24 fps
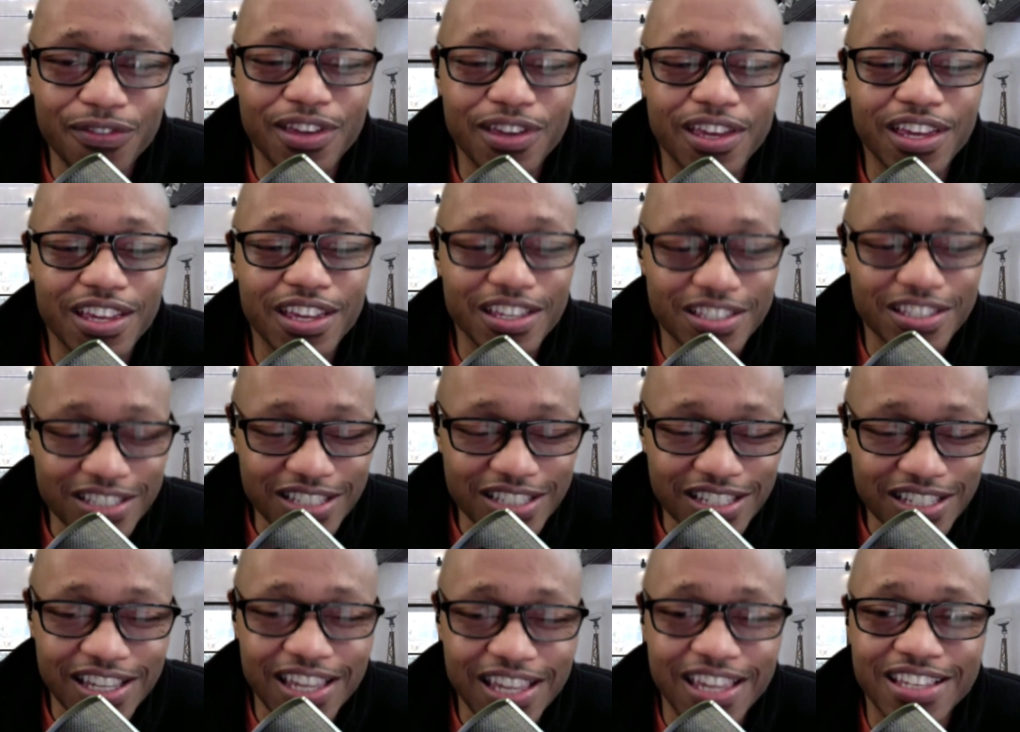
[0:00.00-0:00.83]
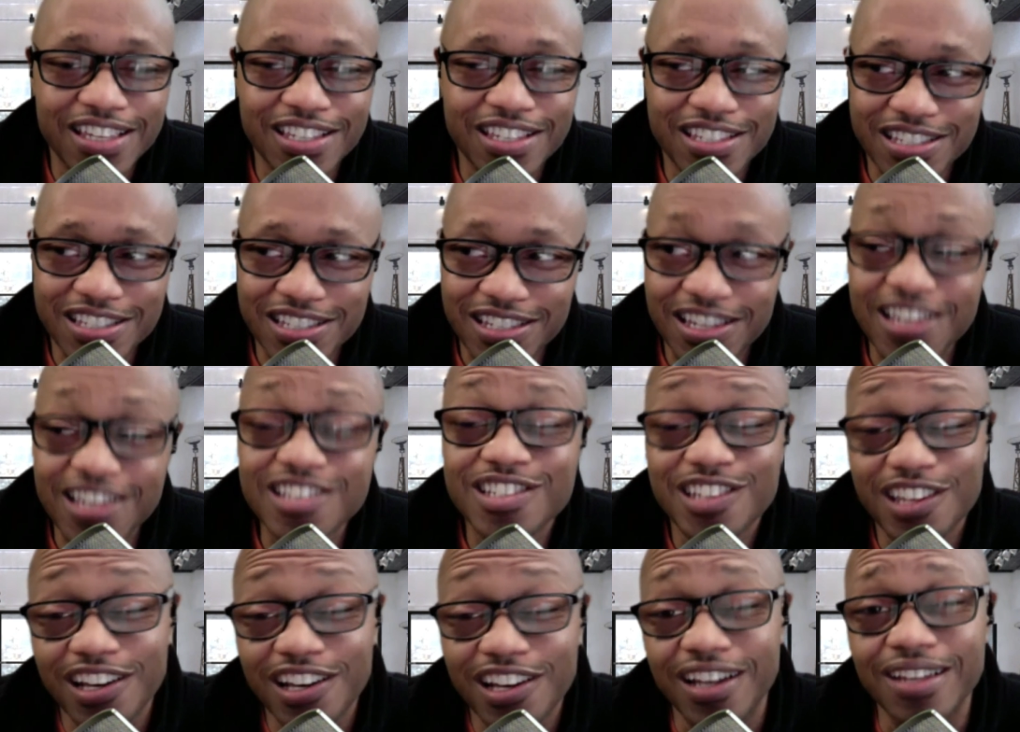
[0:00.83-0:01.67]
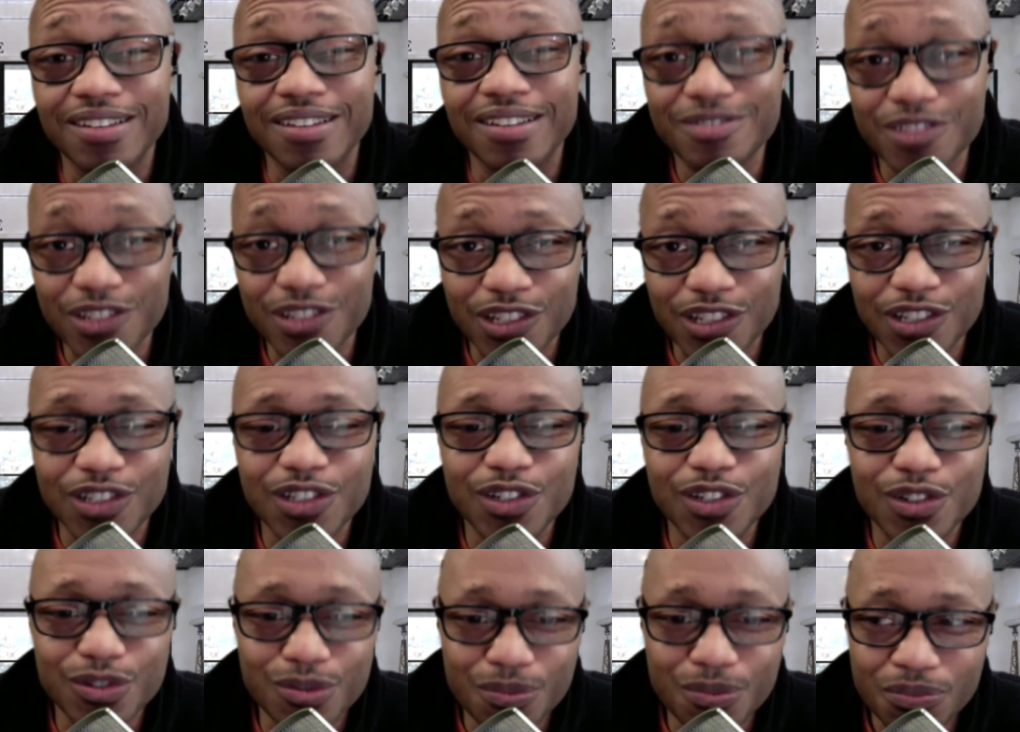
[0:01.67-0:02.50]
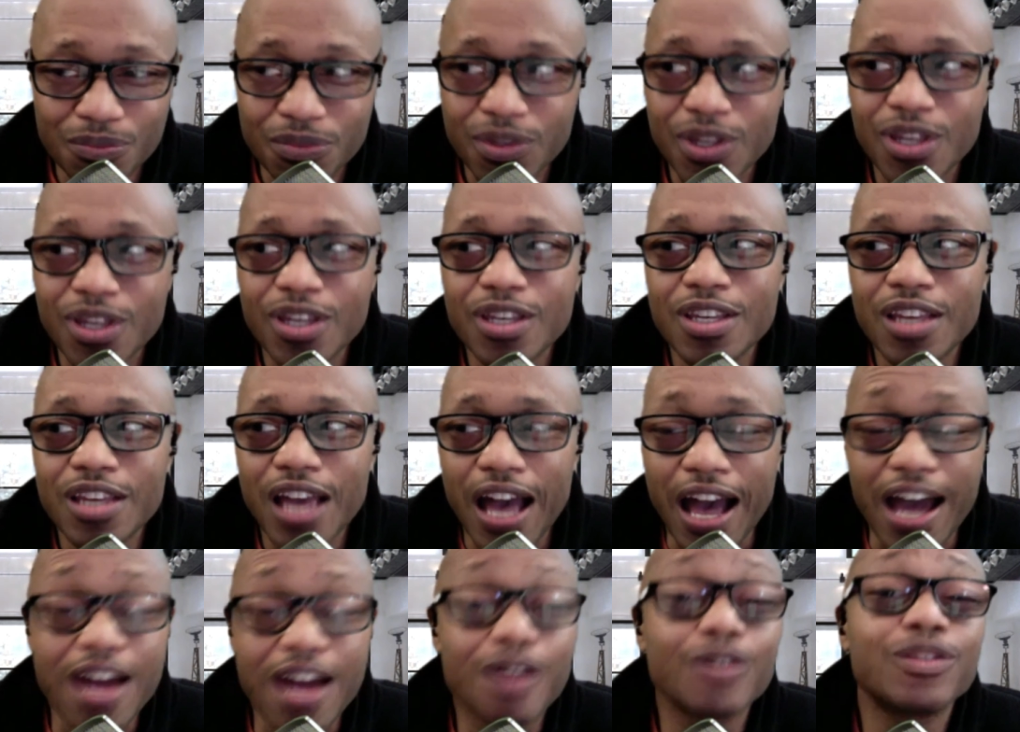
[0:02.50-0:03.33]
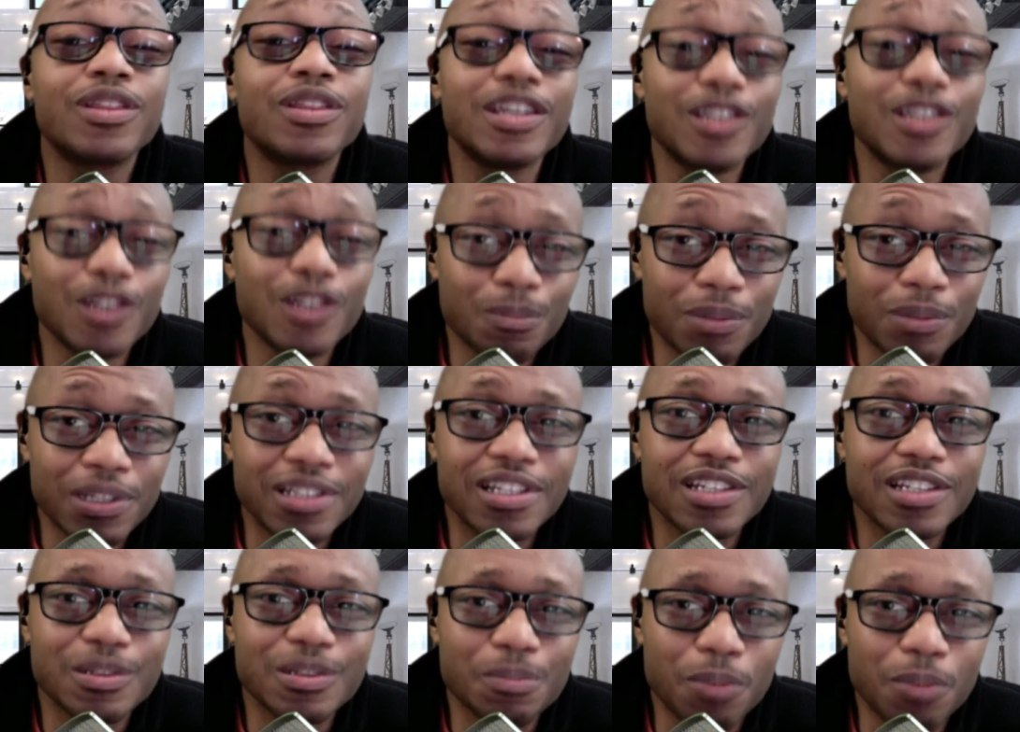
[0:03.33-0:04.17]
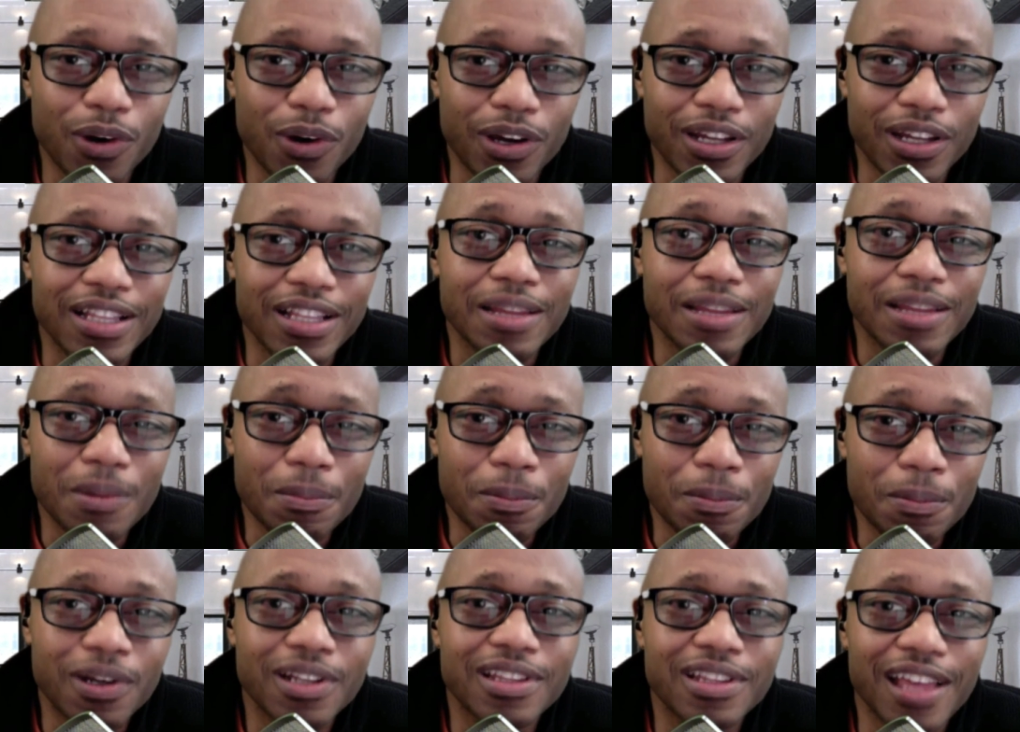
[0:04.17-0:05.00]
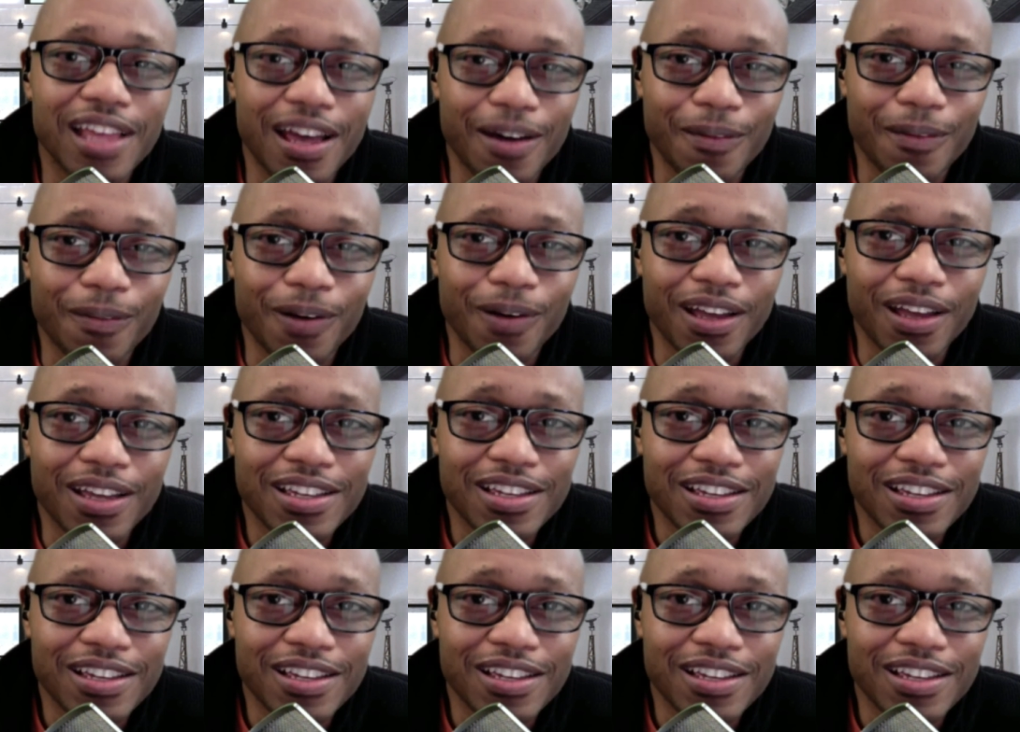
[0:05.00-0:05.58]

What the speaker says: It's good. I don't think you'll be disappointed. Let me put it that way.